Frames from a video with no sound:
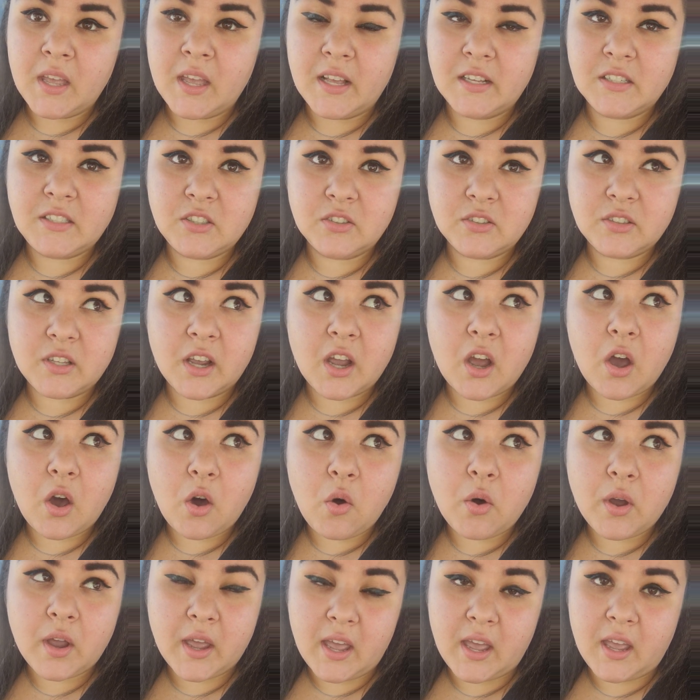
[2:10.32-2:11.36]
And she was like, oh,
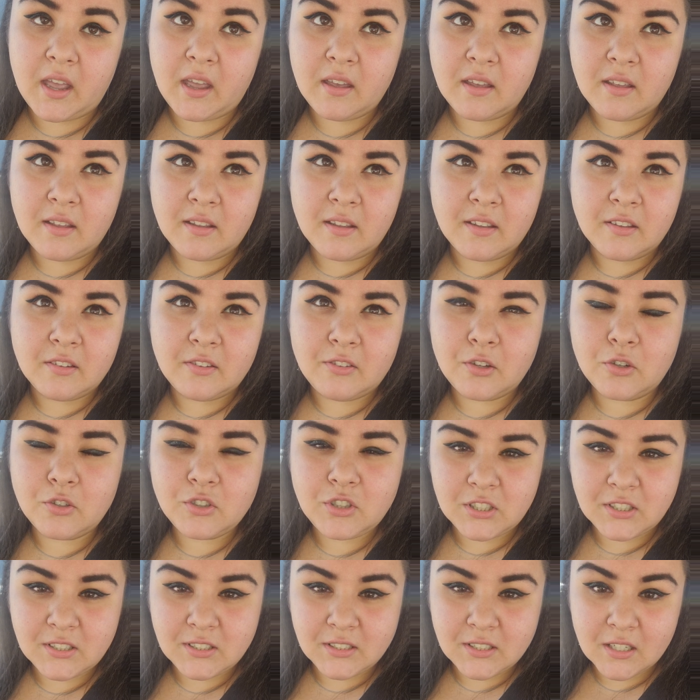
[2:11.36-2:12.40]
okay. So
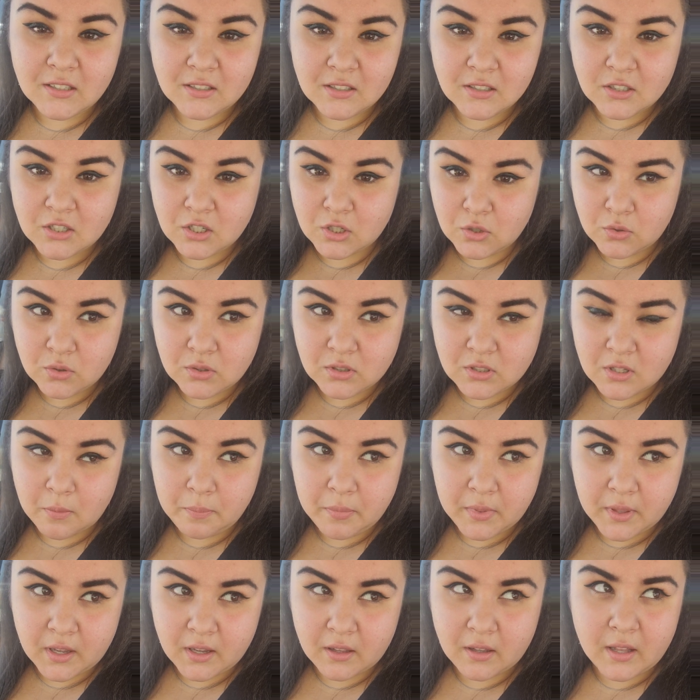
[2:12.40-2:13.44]
she says two
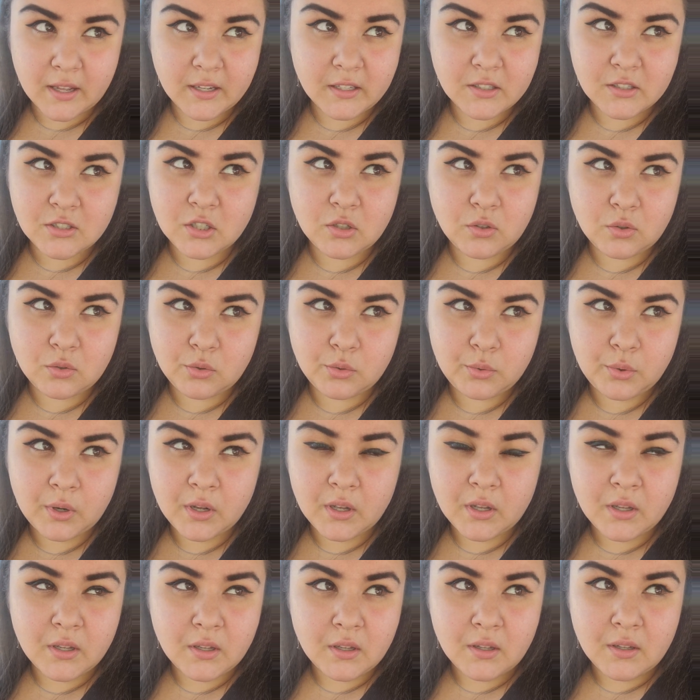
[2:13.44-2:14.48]
something, like
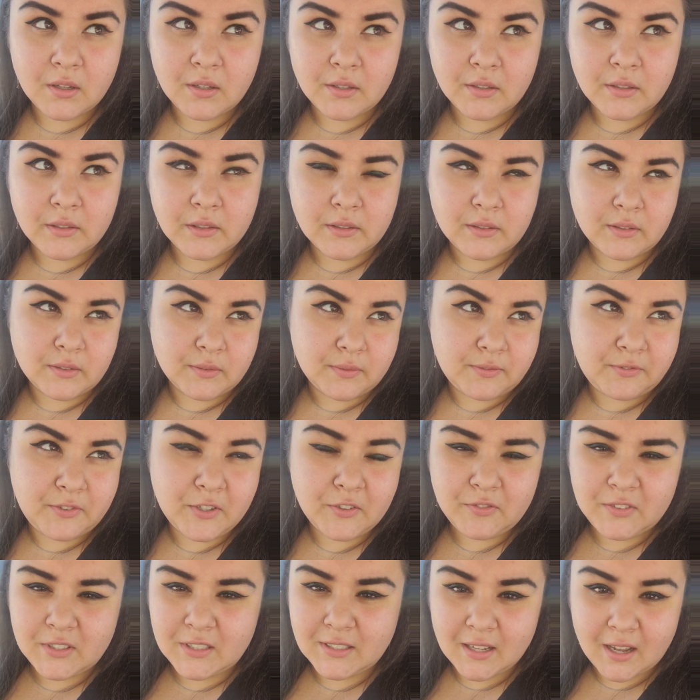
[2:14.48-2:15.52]

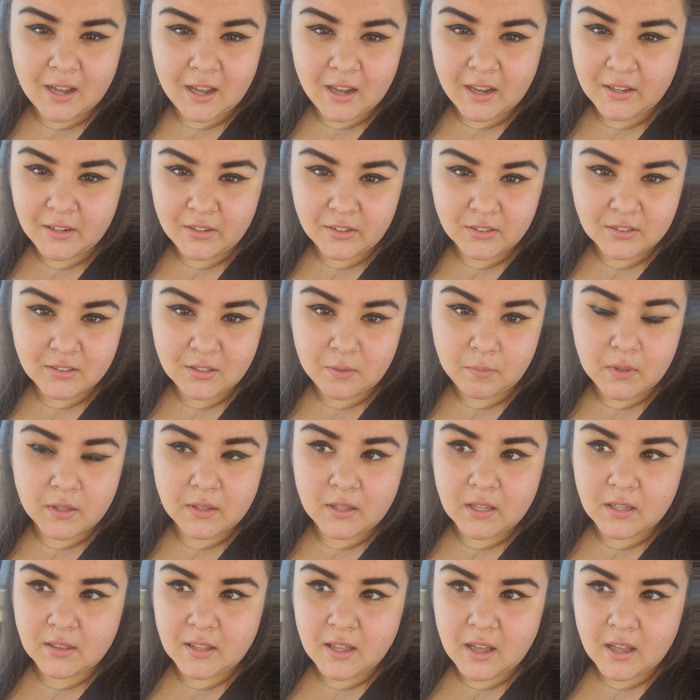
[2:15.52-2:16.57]
2.59 or something
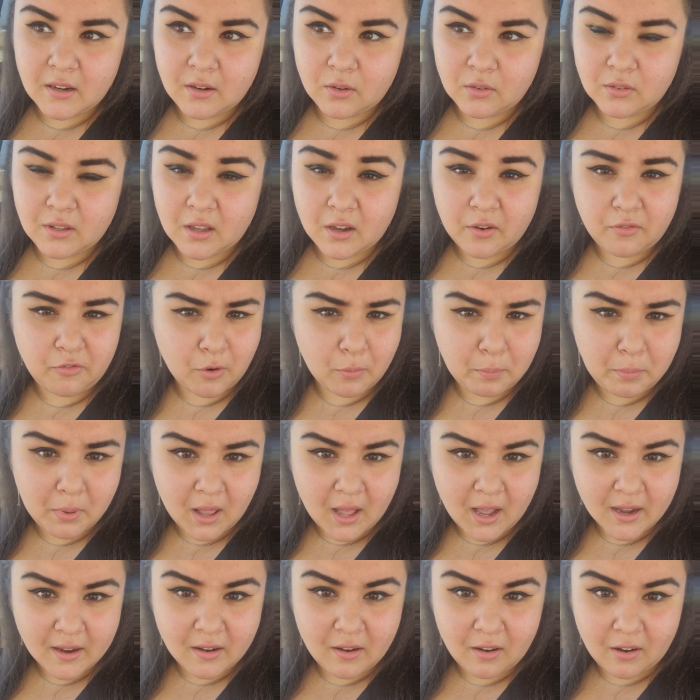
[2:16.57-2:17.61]
like that. And I was like, for
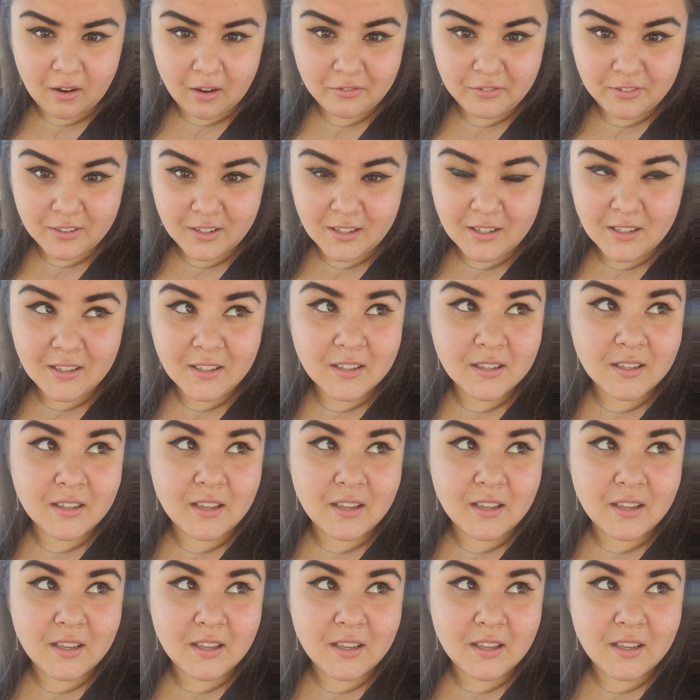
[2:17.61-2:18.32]
black coffee?